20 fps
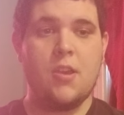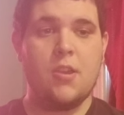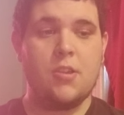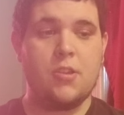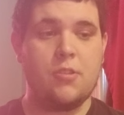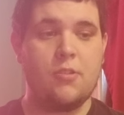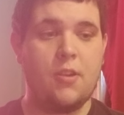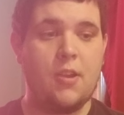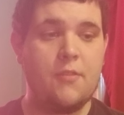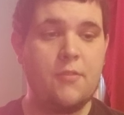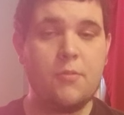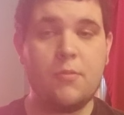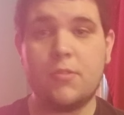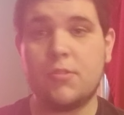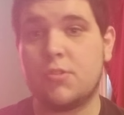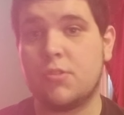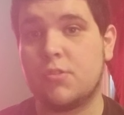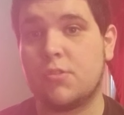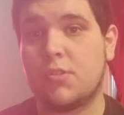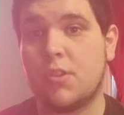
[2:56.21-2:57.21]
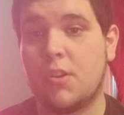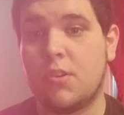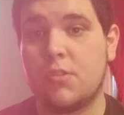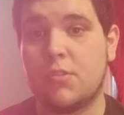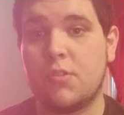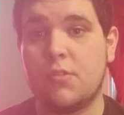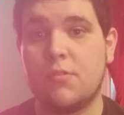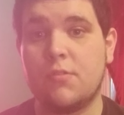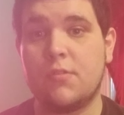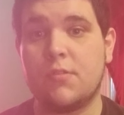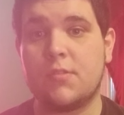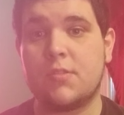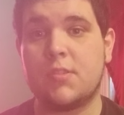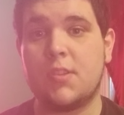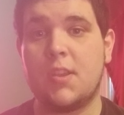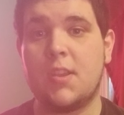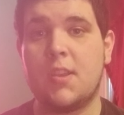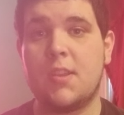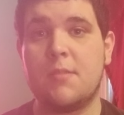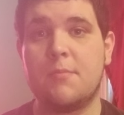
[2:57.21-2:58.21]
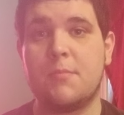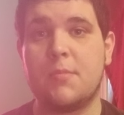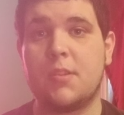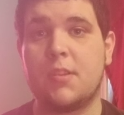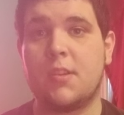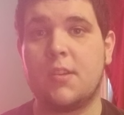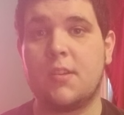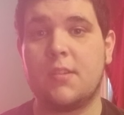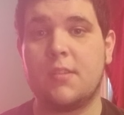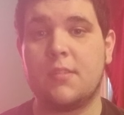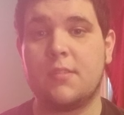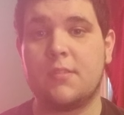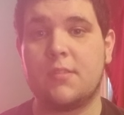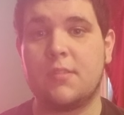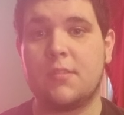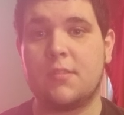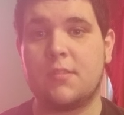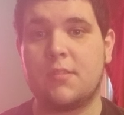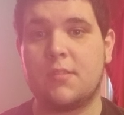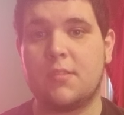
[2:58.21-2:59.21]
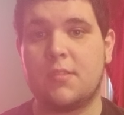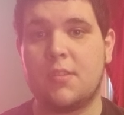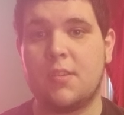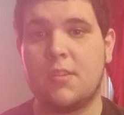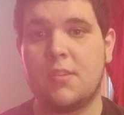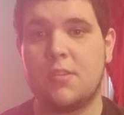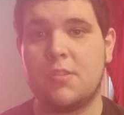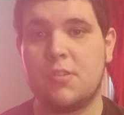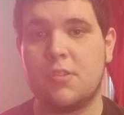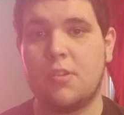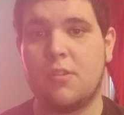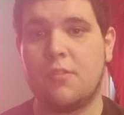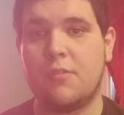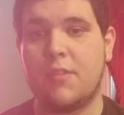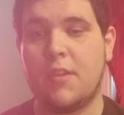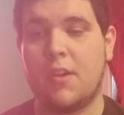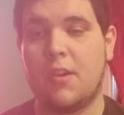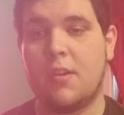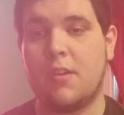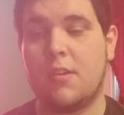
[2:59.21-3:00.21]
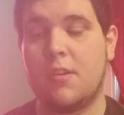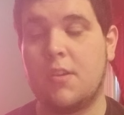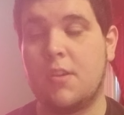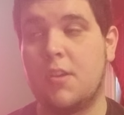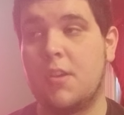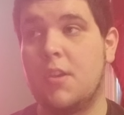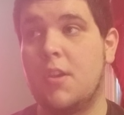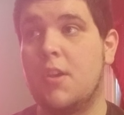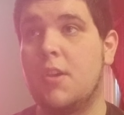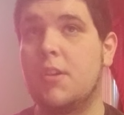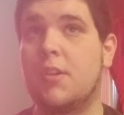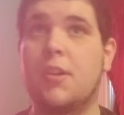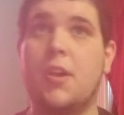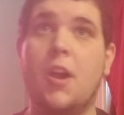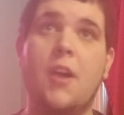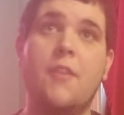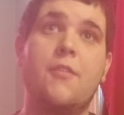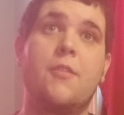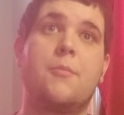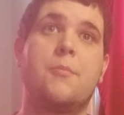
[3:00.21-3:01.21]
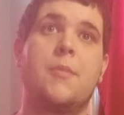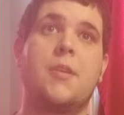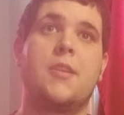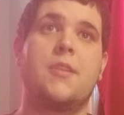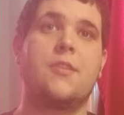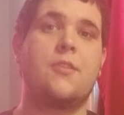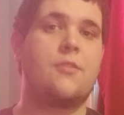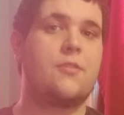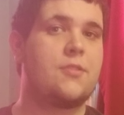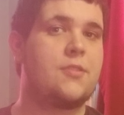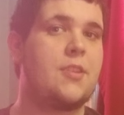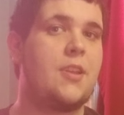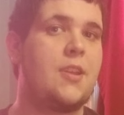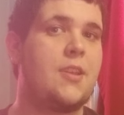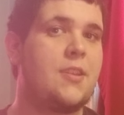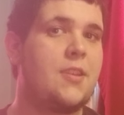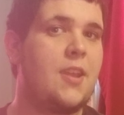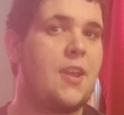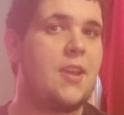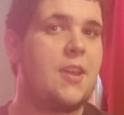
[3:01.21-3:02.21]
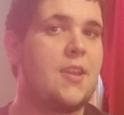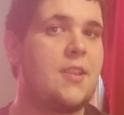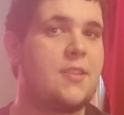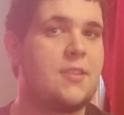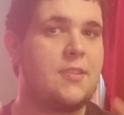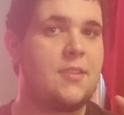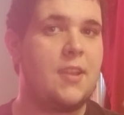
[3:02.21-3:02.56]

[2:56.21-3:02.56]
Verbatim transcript: you know, everyone should start doing the same because it's, you know, the government, they're saying that it's